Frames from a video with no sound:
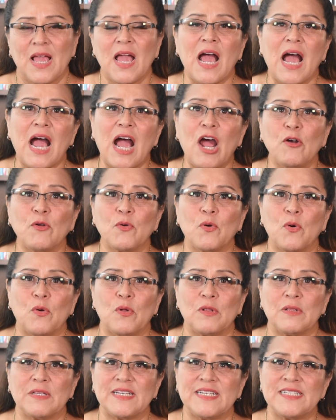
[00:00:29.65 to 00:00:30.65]
Our
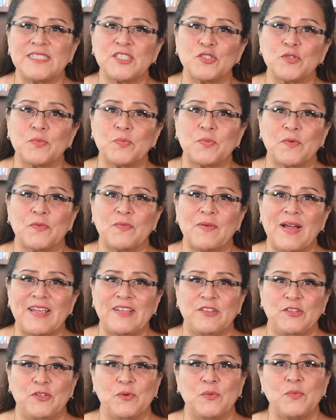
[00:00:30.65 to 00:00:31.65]
goal is to provide
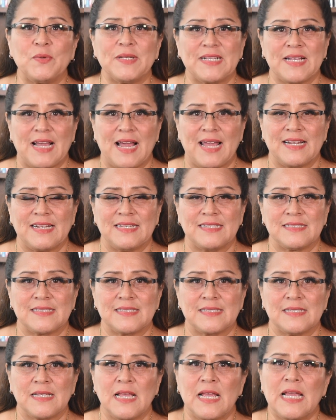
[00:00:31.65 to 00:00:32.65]
you with guidance
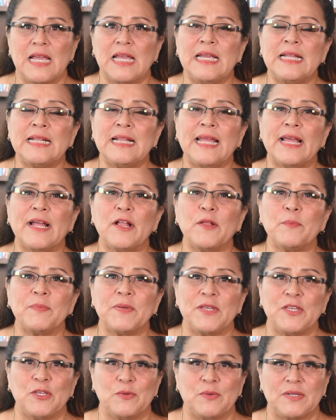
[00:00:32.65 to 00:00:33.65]
in helping
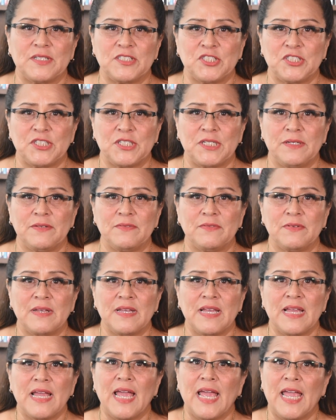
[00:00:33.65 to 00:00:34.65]
you achieve
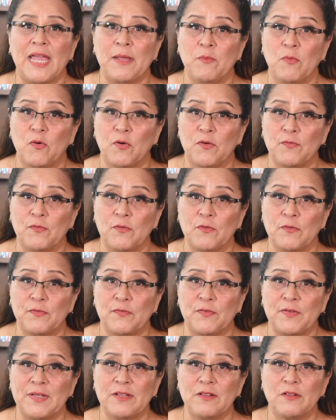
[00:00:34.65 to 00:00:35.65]
a more
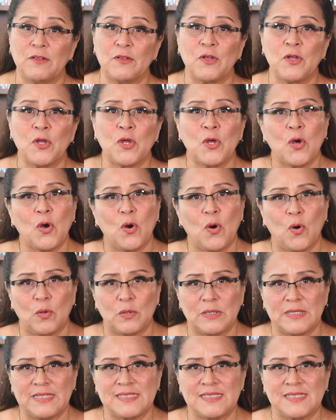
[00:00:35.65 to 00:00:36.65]
fulfilled,
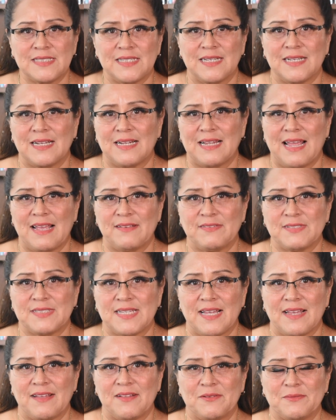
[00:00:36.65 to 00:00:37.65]
holistic
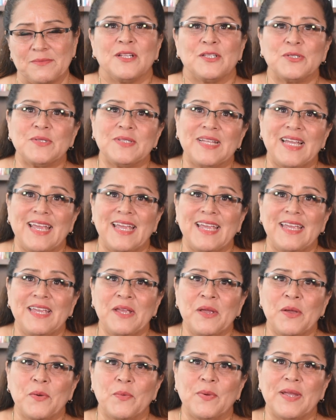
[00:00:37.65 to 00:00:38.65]
lifestyle. Today,
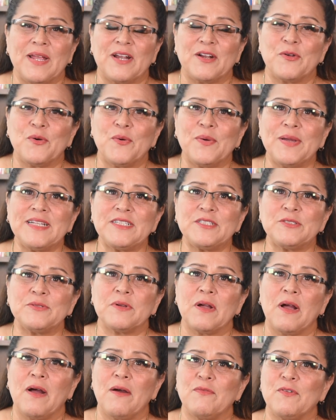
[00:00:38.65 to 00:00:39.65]
we are going to
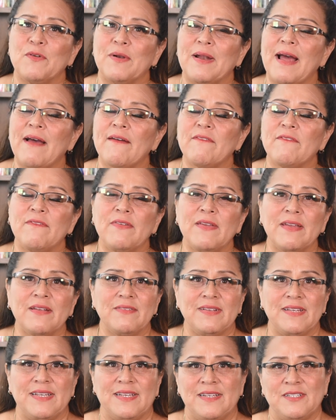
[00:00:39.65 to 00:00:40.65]
cover a very
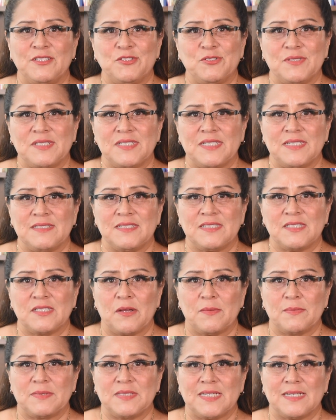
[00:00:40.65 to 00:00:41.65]
interesting
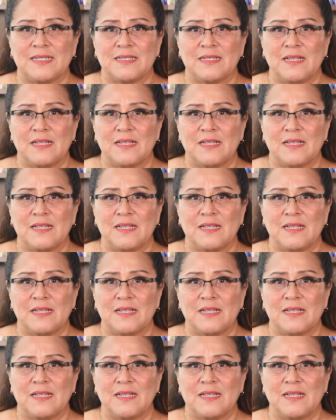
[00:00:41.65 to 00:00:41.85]
subject,